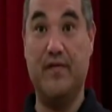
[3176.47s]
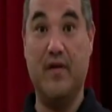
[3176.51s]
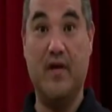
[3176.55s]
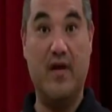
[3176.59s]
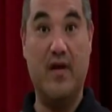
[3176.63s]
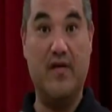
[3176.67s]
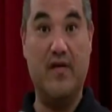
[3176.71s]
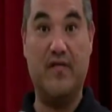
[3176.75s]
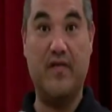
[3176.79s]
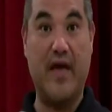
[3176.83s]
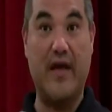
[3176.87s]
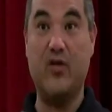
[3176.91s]

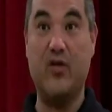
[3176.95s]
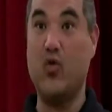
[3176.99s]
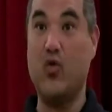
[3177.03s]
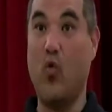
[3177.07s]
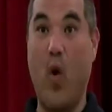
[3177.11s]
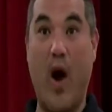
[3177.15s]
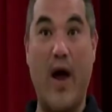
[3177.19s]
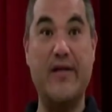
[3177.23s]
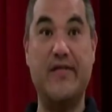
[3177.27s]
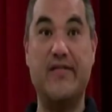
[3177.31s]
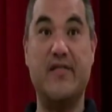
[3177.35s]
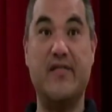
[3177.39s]
It's like
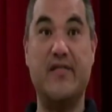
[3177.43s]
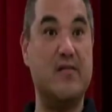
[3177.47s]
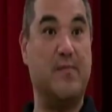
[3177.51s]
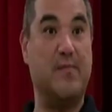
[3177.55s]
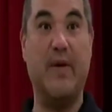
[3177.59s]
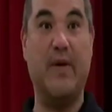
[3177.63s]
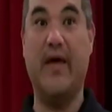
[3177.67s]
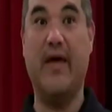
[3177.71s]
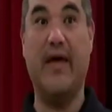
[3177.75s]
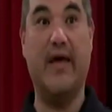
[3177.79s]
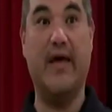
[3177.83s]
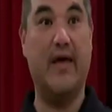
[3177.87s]
twice as
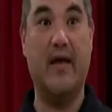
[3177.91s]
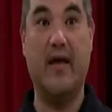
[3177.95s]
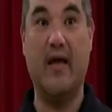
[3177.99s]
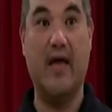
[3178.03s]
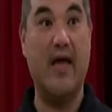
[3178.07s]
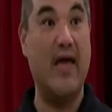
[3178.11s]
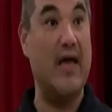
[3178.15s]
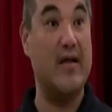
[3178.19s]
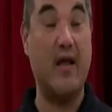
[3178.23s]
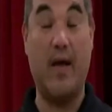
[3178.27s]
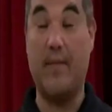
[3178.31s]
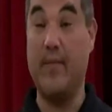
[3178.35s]
big.
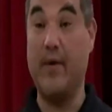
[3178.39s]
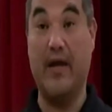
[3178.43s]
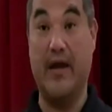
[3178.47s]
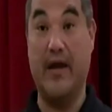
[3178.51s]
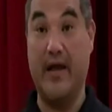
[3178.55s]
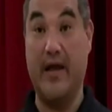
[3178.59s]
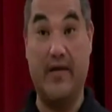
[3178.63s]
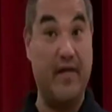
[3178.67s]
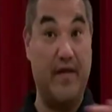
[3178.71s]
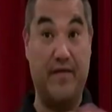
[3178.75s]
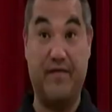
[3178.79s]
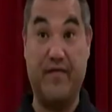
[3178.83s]
It, I mean,
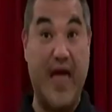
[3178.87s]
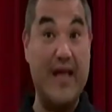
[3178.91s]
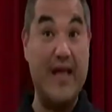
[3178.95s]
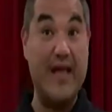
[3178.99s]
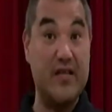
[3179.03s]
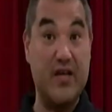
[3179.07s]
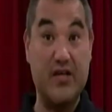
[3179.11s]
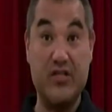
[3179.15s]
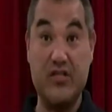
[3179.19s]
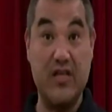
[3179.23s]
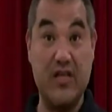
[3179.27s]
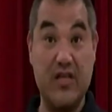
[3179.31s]
if that
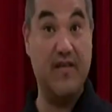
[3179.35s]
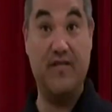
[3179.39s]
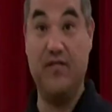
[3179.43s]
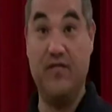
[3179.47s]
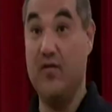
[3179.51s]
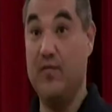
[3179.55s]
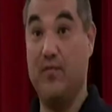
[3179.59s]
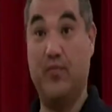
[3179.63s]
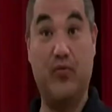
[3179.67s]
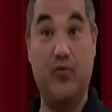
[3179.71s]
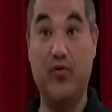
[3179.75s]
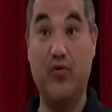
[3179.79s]
doesn't give you
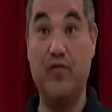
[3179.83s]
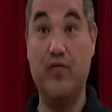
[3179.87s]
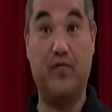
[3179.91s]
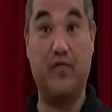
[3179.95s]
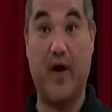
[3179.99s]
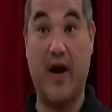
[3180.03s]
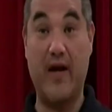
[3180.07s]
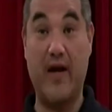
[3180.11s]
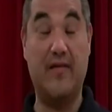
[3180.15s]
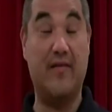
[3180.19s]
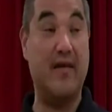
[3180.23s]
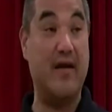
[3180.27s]
proof
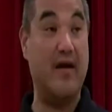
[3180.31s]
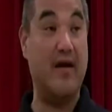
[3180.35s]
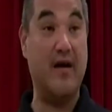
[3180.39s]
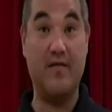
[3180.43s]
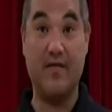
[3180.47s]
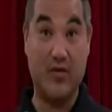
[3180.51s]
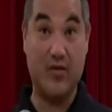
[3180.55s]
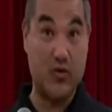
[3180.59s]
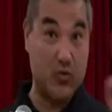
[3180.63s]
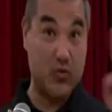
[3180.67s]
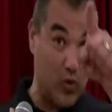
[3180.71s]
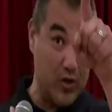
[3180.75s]
right there,
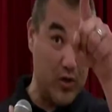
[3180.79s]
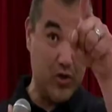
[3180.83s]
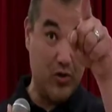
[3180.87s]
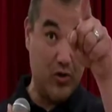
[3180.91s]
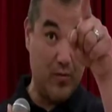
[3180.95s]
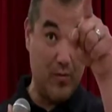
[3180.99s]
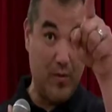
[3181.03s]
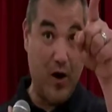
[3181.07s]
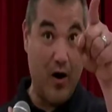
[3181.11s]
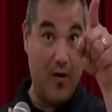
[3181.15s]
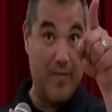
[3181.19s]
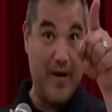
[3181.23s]
there's one
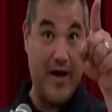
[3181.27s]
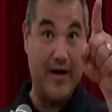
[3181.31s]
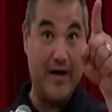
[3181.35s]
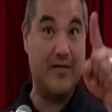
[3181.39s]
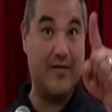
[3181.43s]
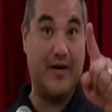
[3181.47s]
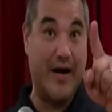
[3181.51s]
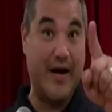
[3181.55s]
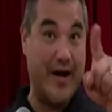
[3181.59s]
grimal back there.